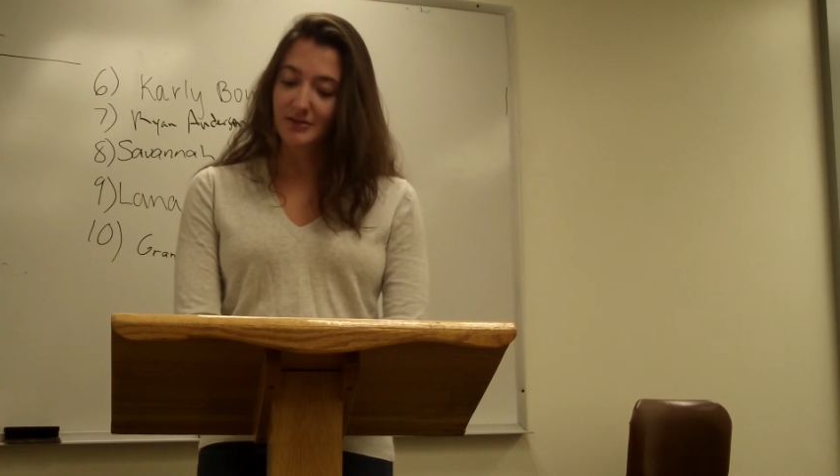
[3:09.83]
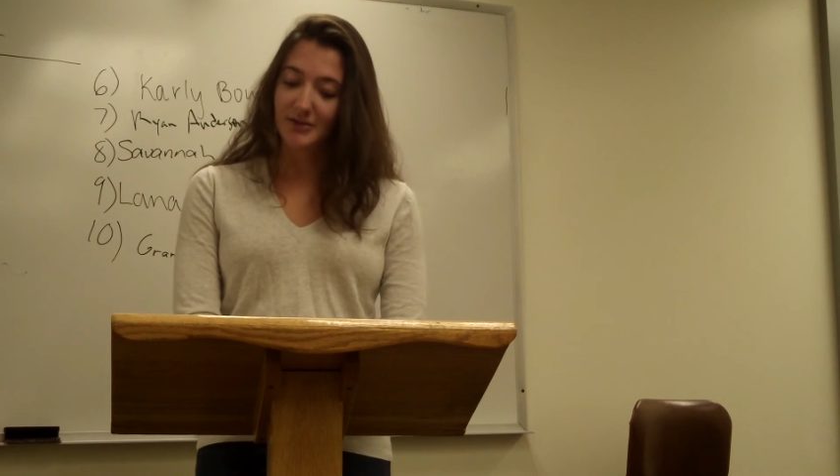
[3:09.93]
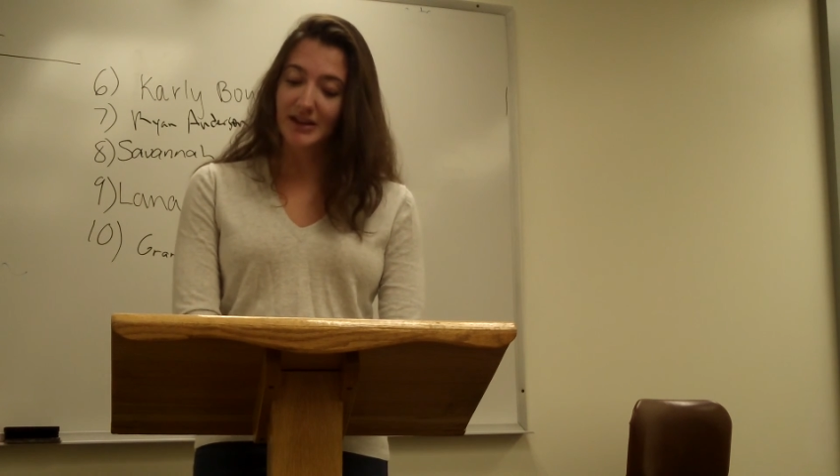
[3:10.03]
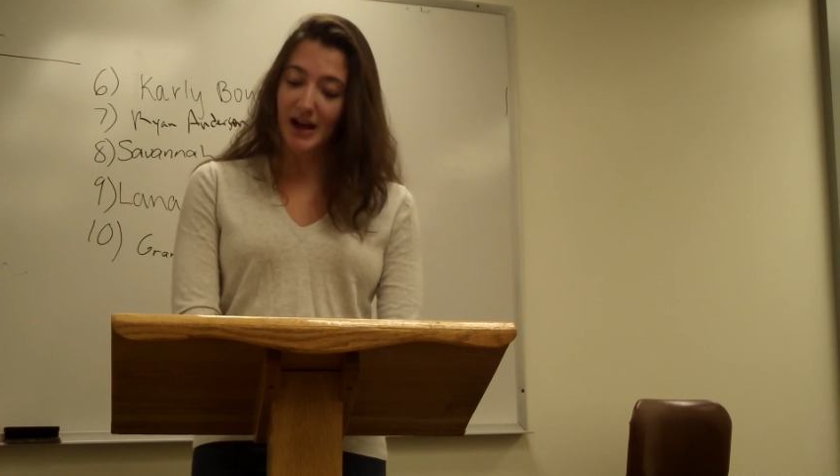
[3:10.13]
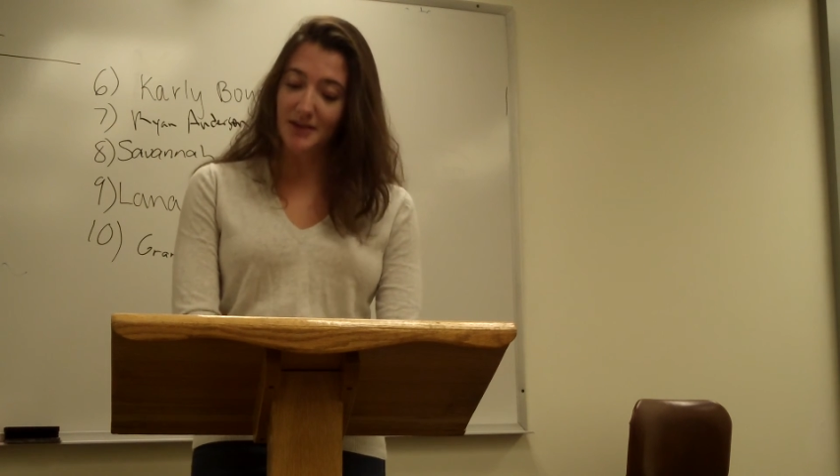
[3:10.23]

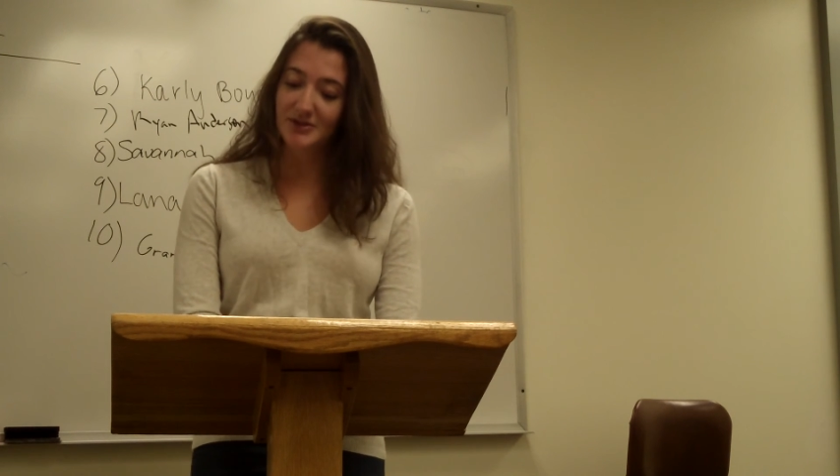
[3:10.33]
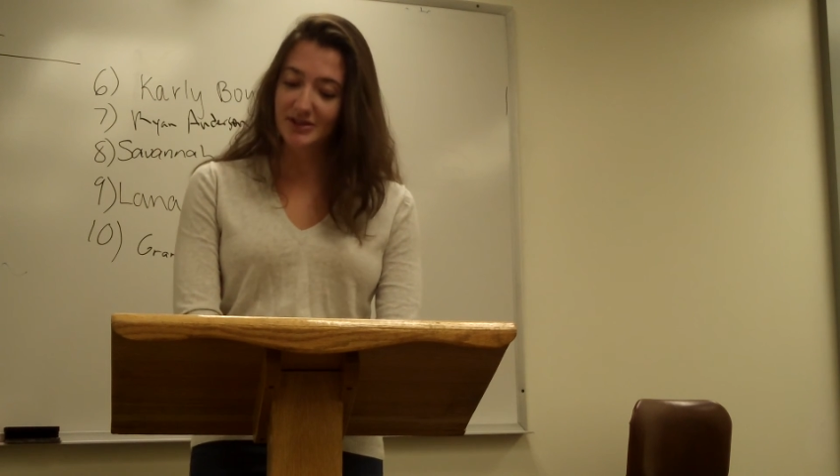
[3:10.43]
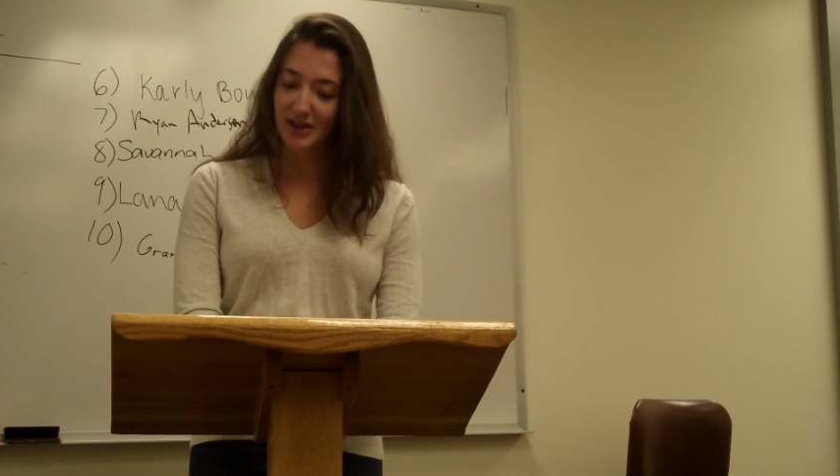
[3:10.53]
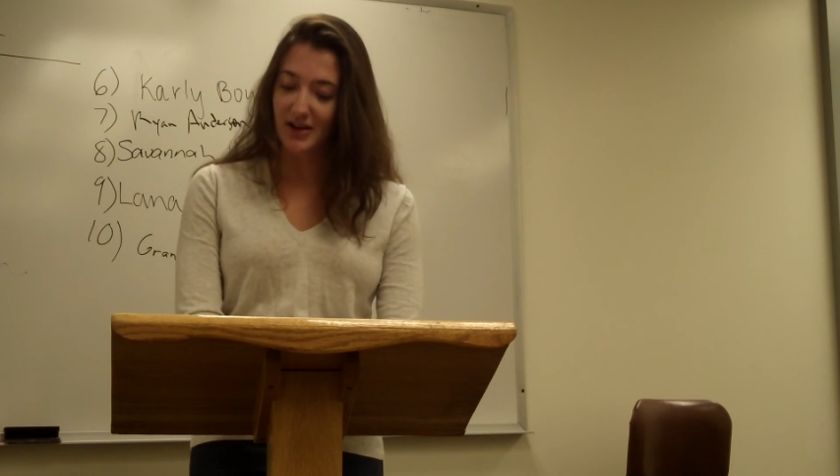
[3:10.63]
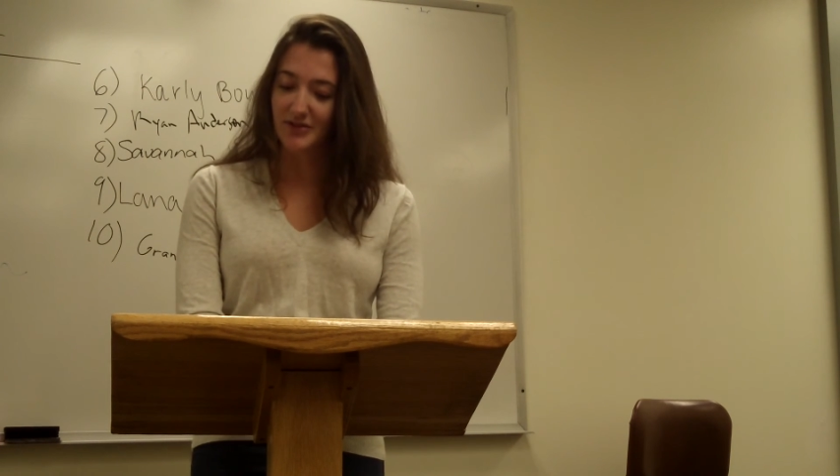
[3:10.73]
we come
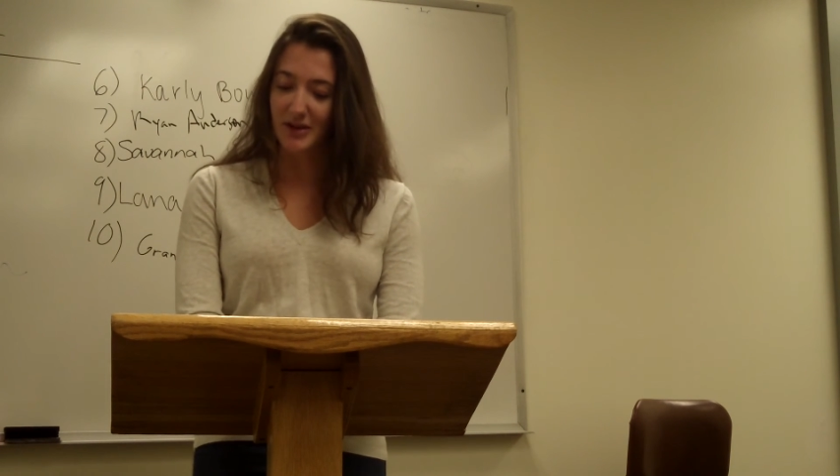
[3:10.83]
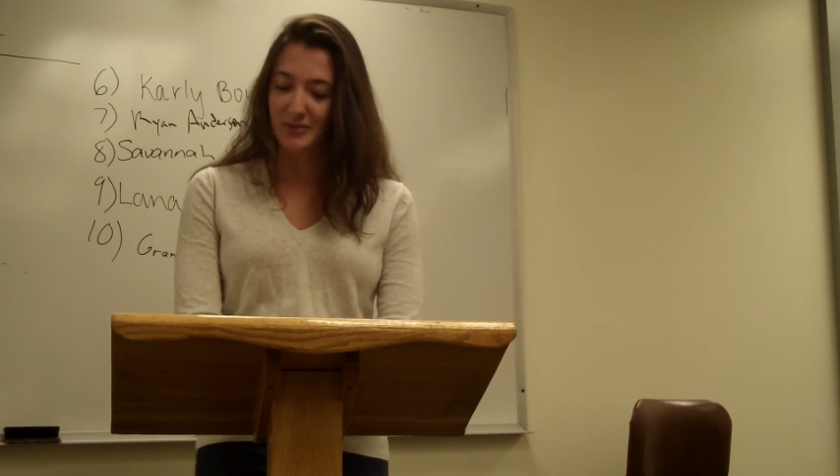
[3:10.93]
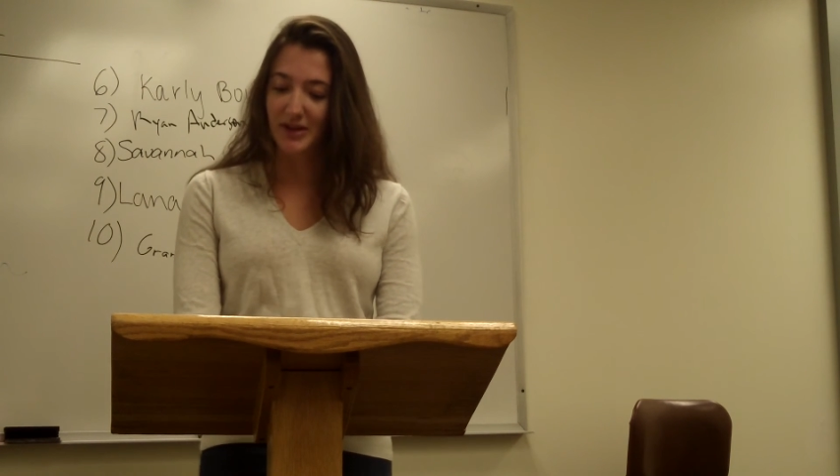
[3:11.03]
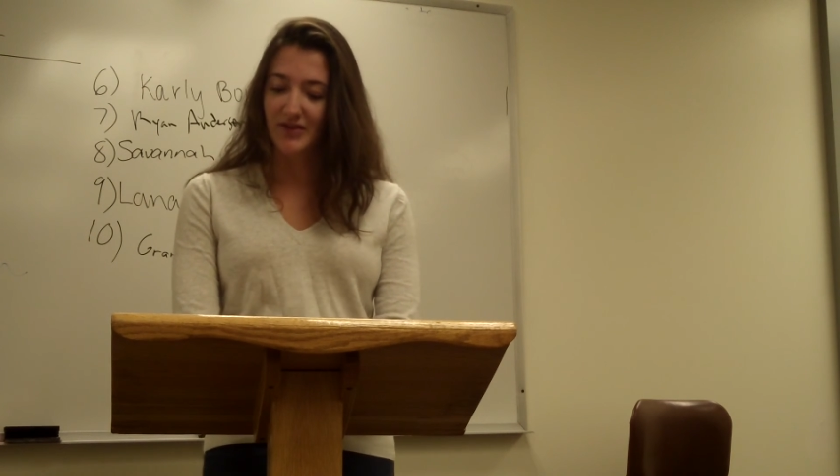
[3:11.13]
to love not by